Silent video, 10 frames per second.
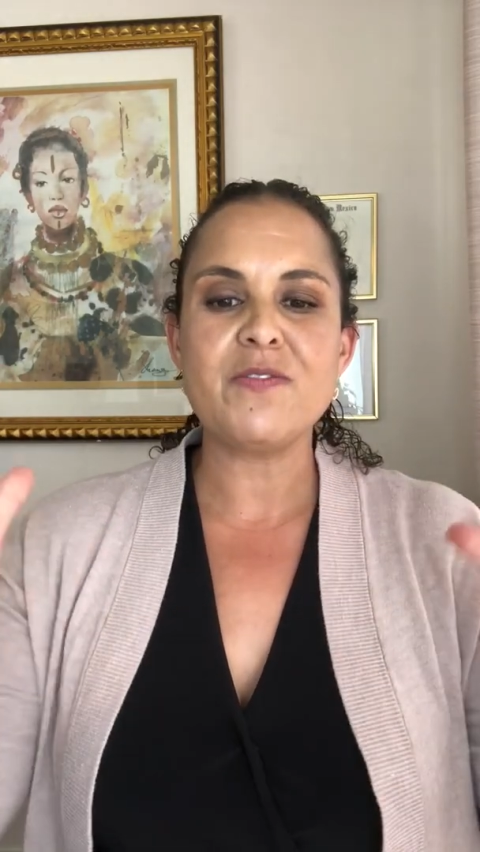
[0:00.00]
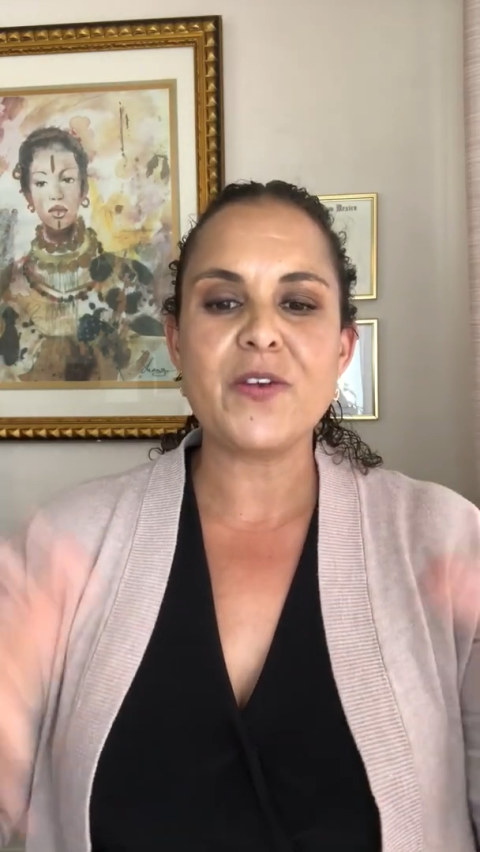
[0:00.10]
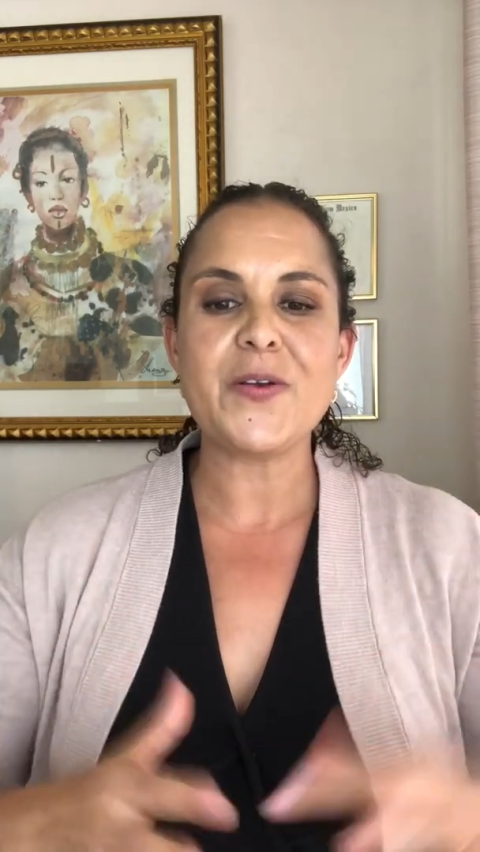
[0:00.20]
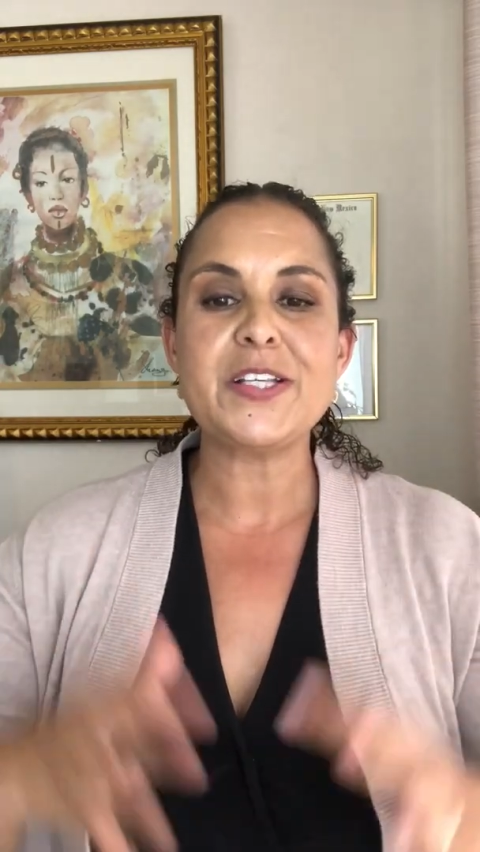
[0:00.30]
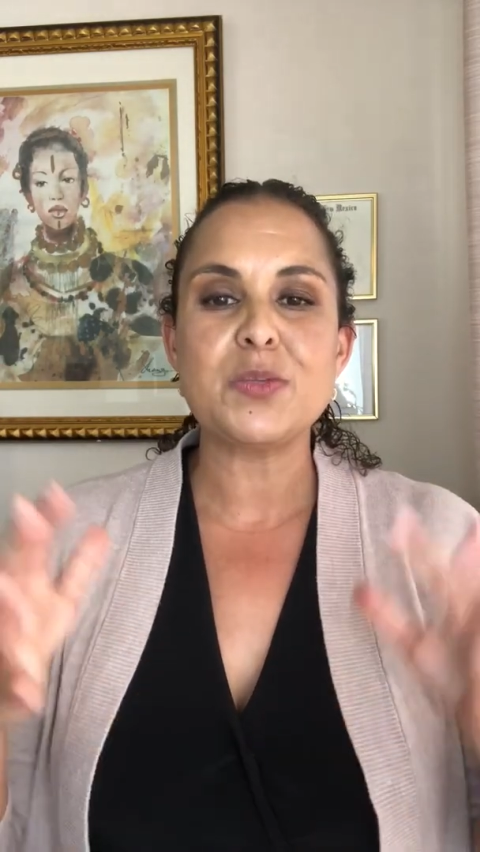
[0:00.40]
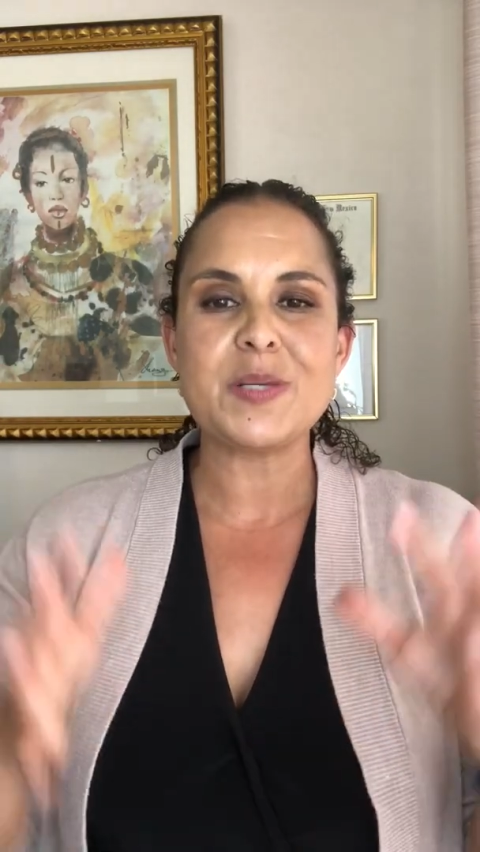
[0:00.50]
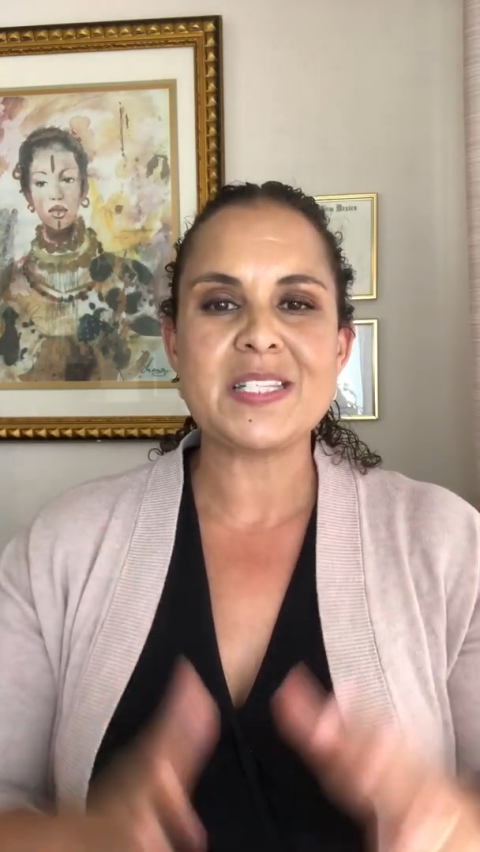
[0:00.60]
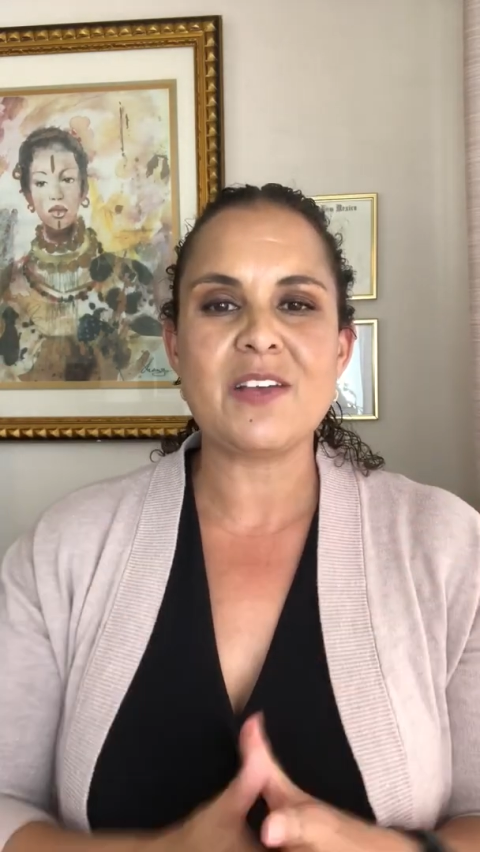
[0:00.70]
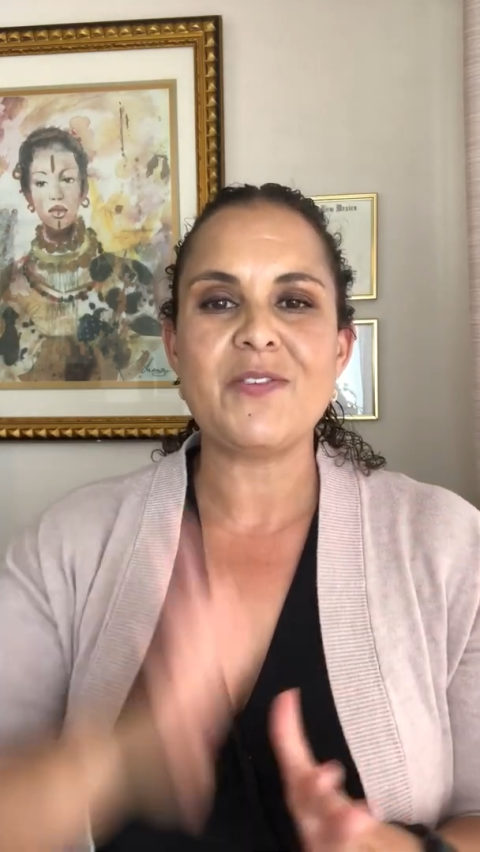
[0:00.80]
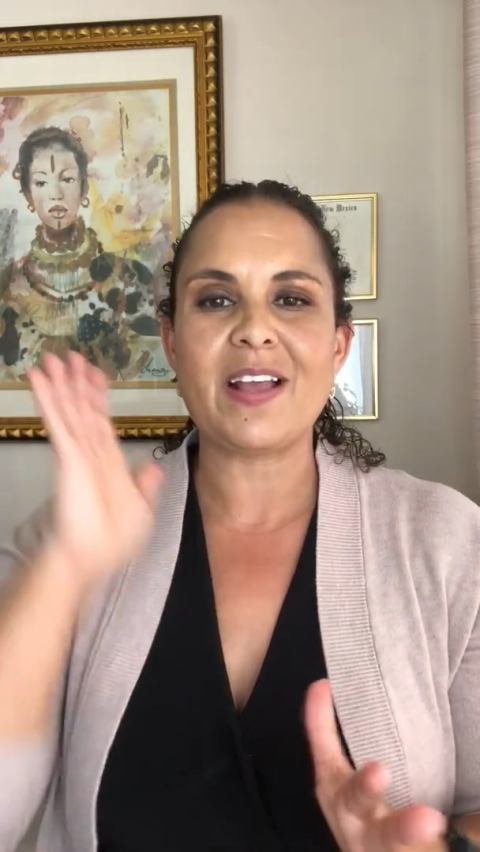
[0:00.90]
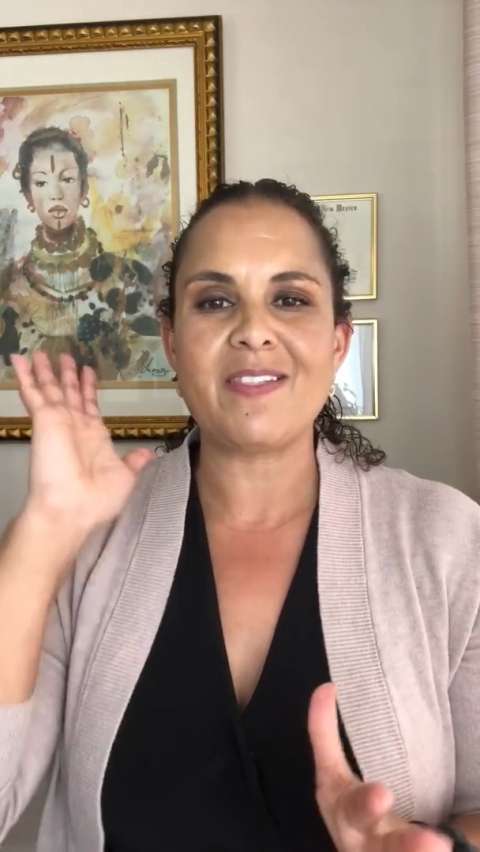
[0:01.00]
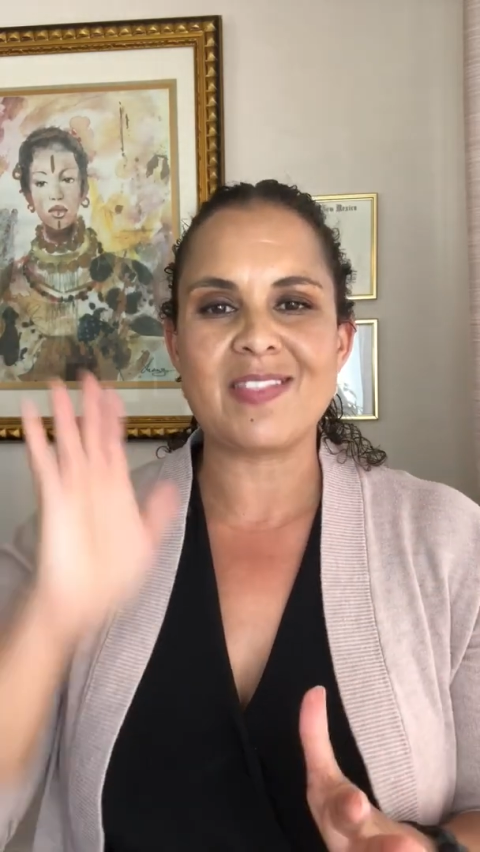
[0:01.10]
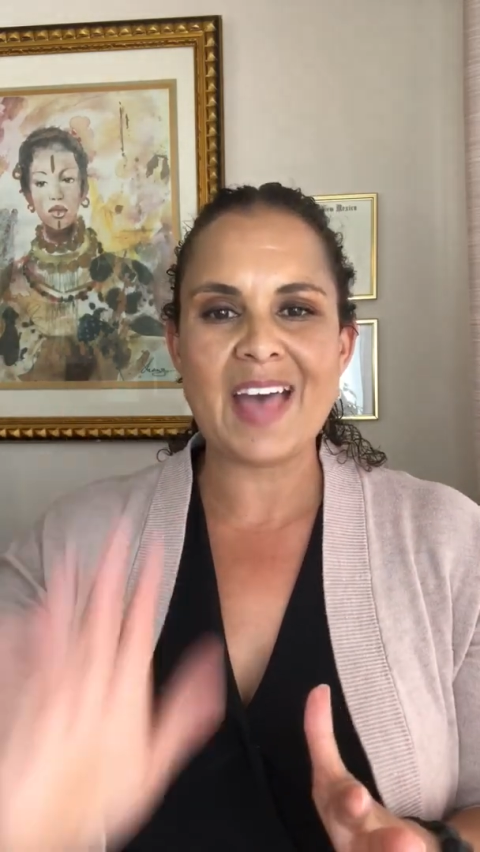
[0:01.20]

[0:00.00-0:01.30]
very specific.